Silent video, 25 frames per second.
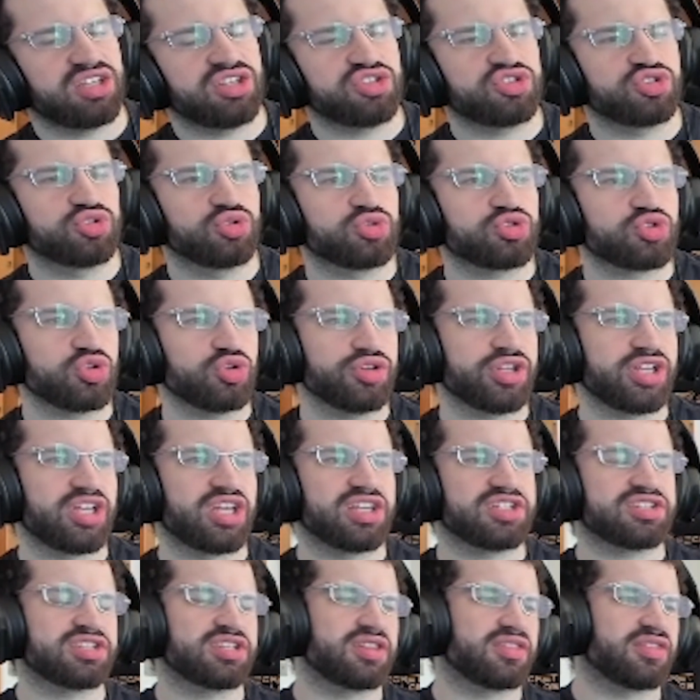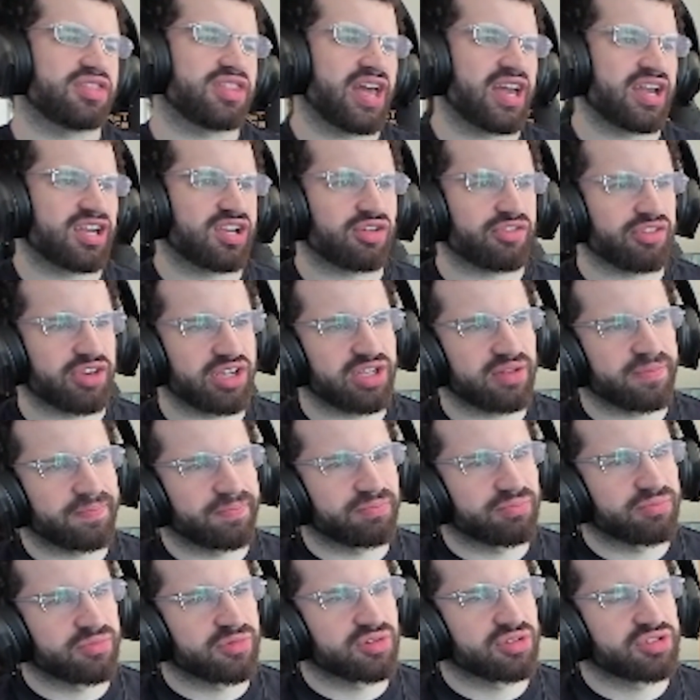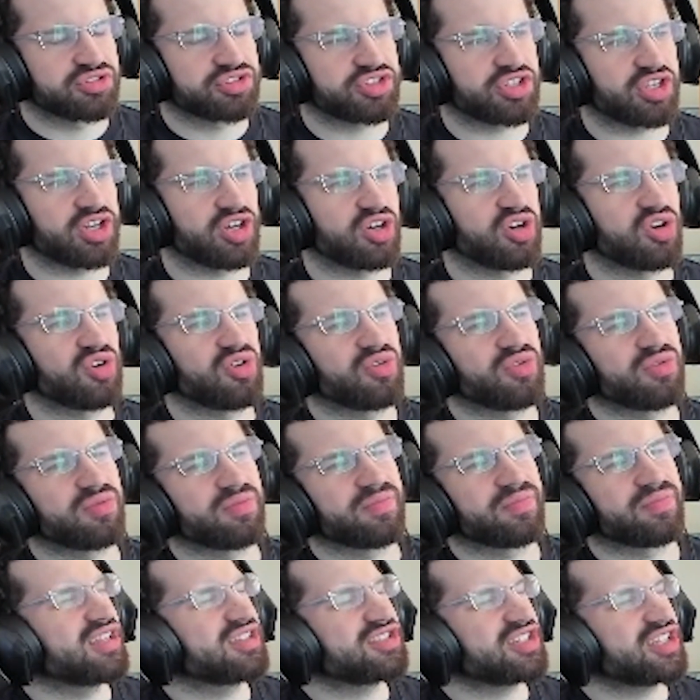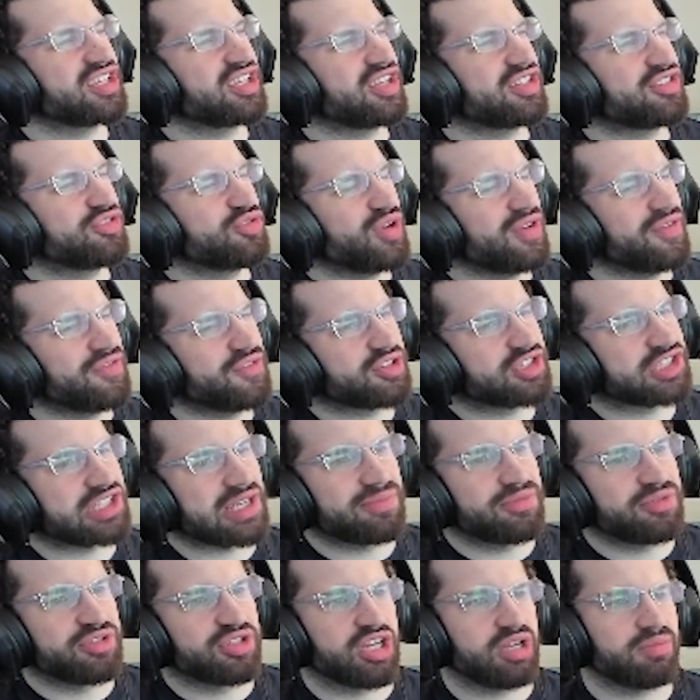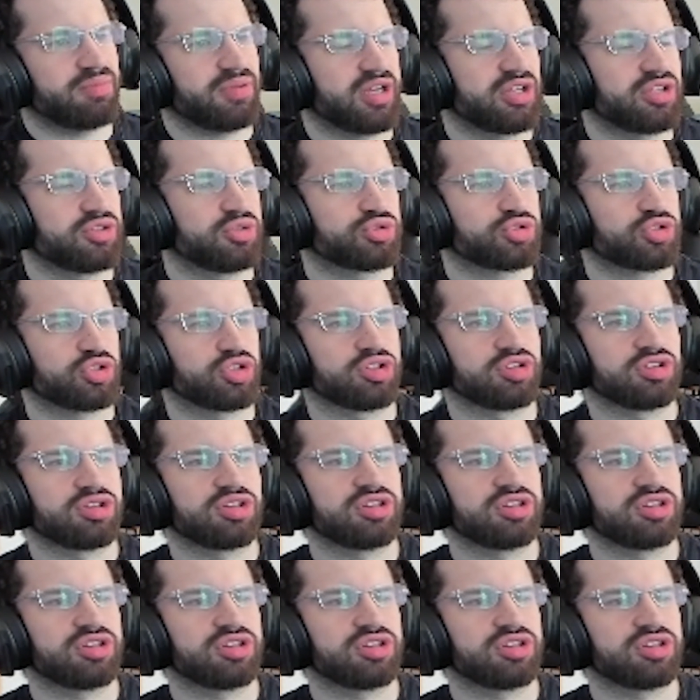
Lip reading: his neutral isn't that great. So it's like you do have to accept you gotta play neutral a